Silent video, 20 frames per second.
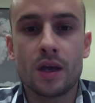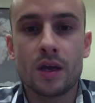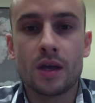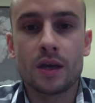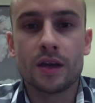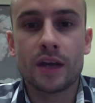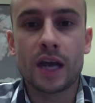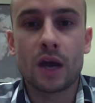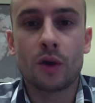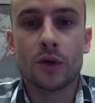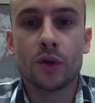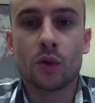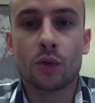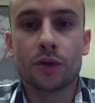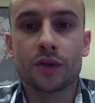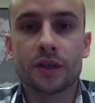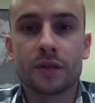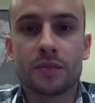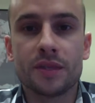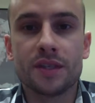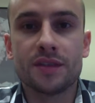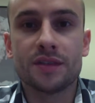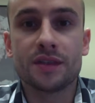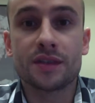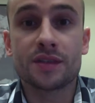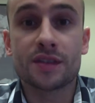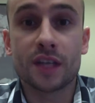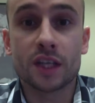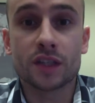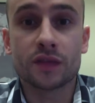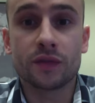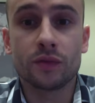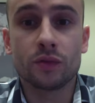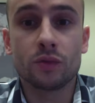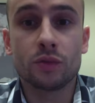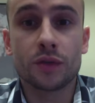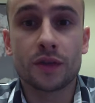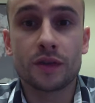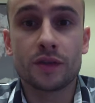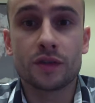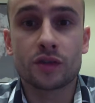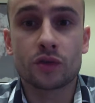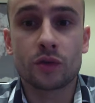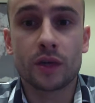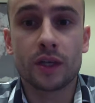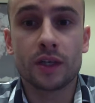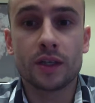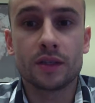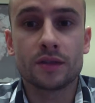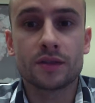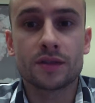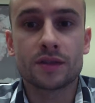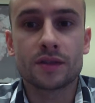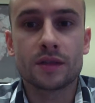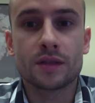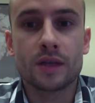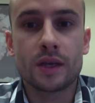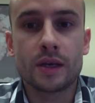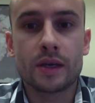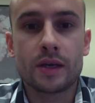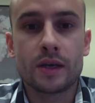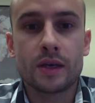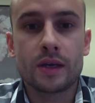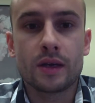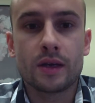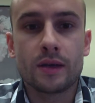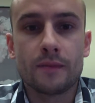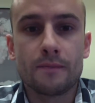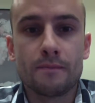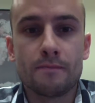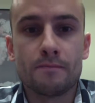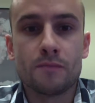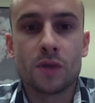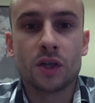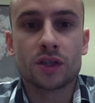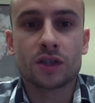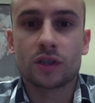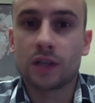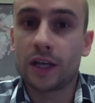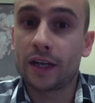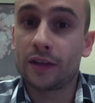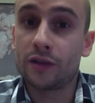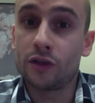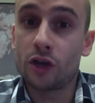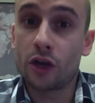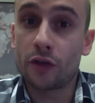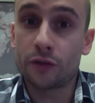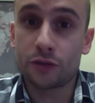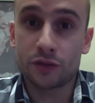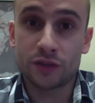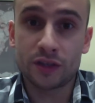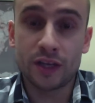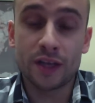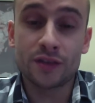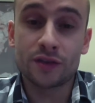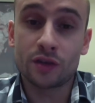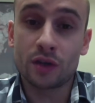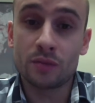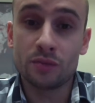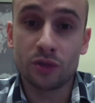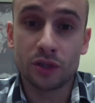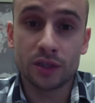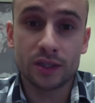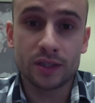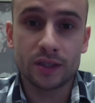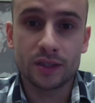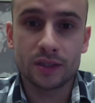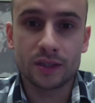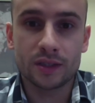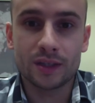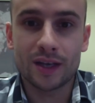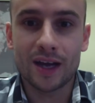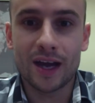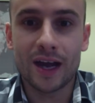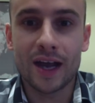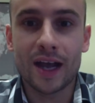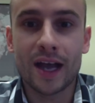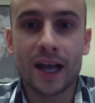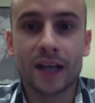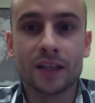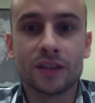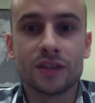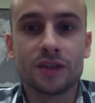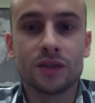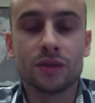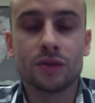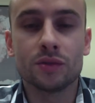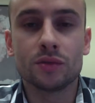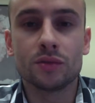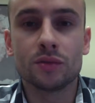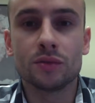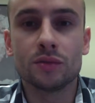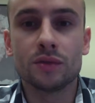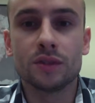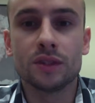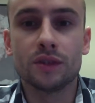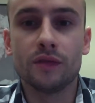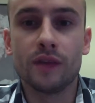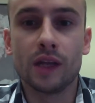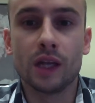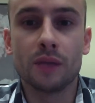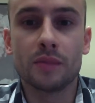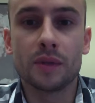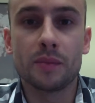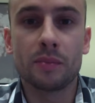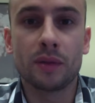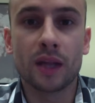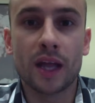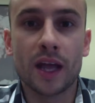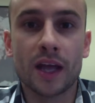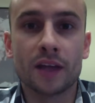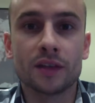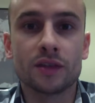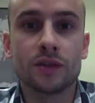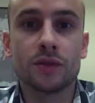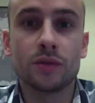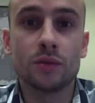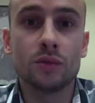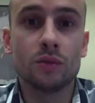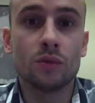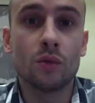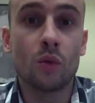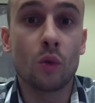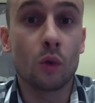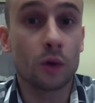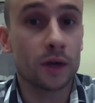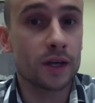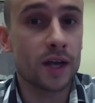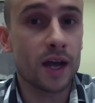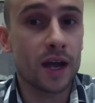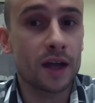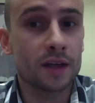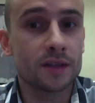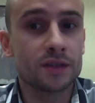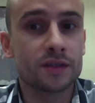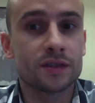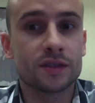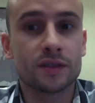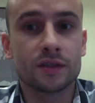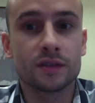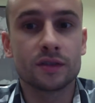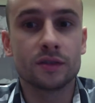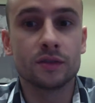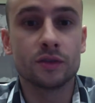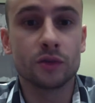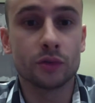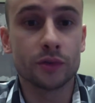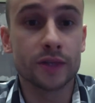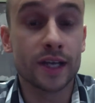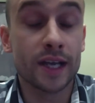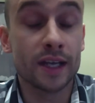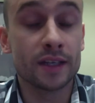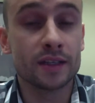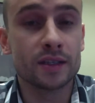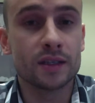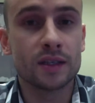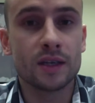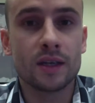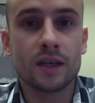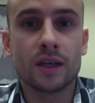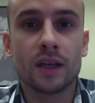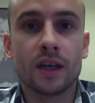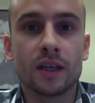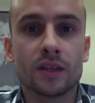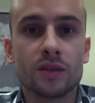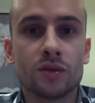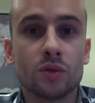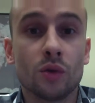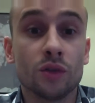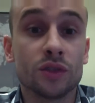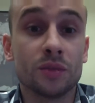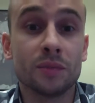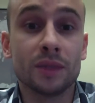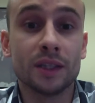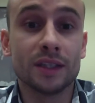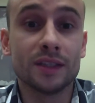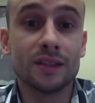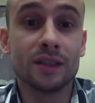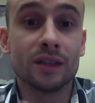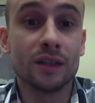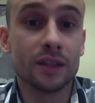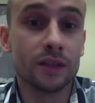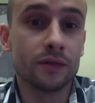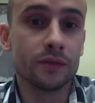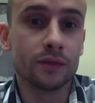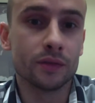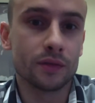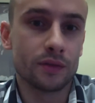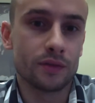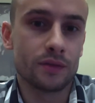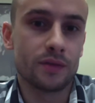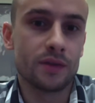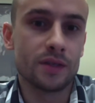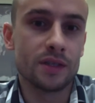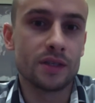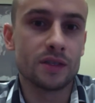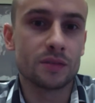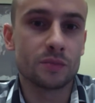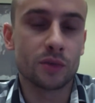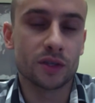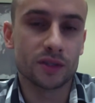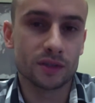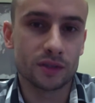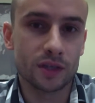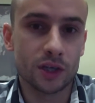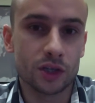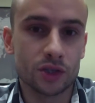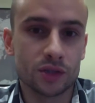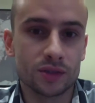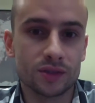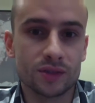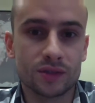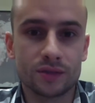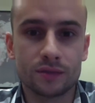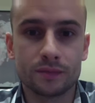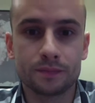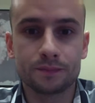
Now, in order to be successful with these trainings, much like the author states in our book, I had to develop a plan to organize, to create, and to ultimately deliver these presentations.